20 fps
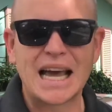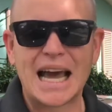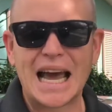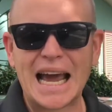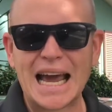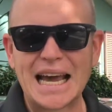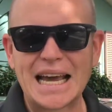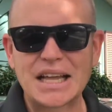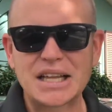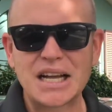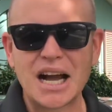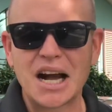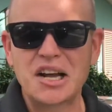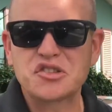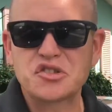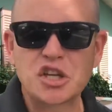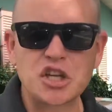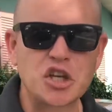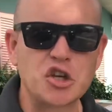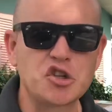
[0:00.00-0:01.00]
and
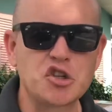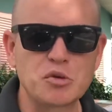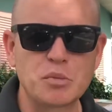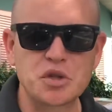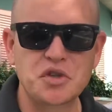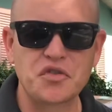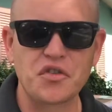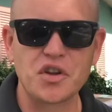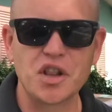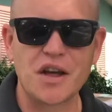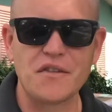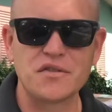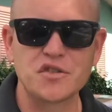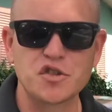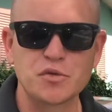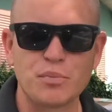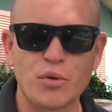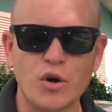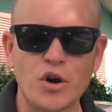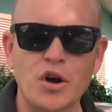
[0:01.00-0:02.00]
guys, thank you so much for your love and
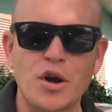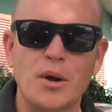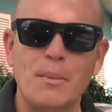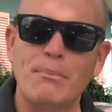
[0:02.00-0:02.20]
support.